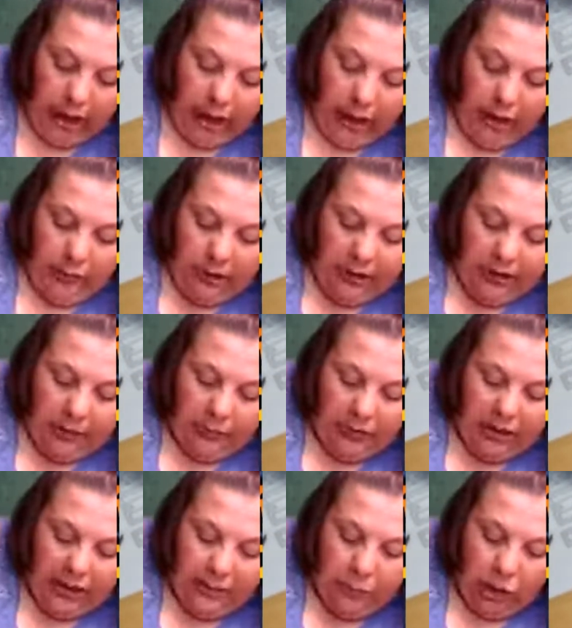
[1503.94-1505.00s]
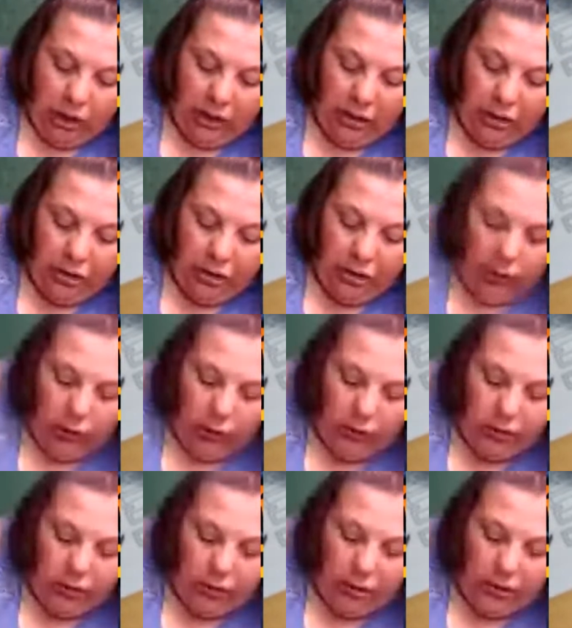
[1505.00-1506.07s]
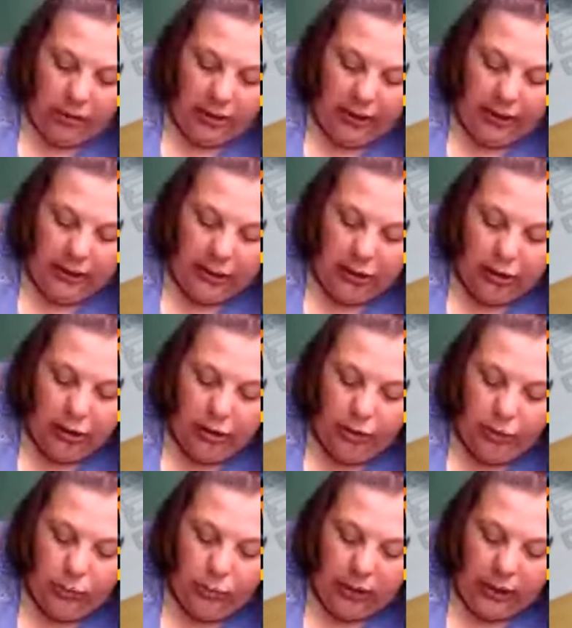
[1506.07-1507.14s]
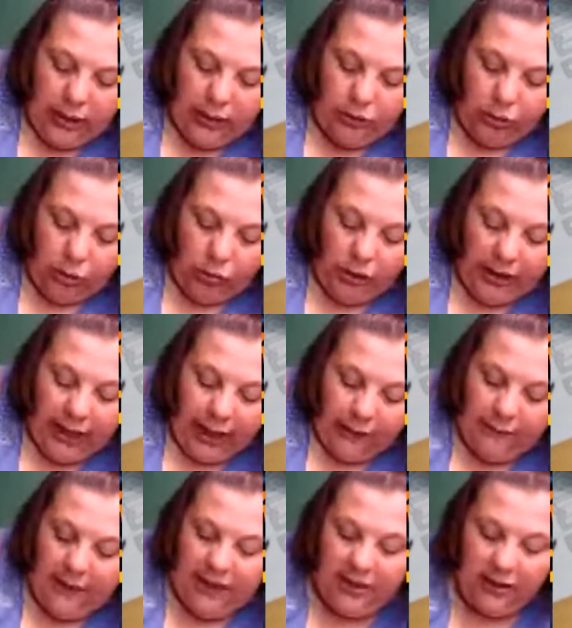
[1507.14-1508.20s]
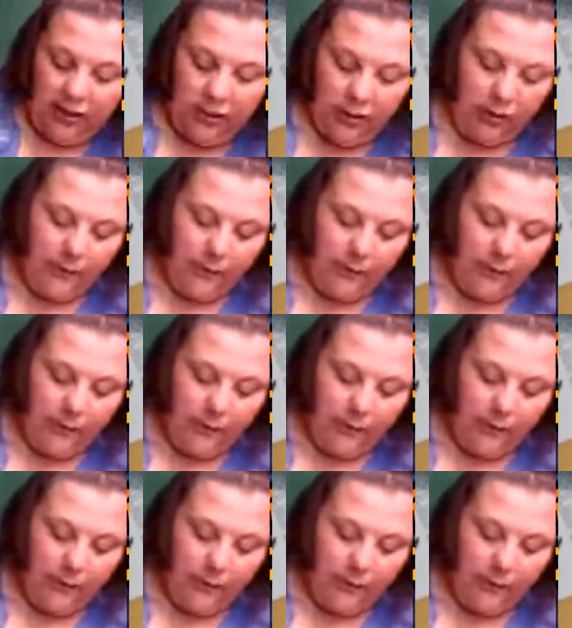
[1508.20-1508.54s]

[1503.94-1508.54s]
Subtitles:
But see, with these markers, you can also use these to draw on canvases.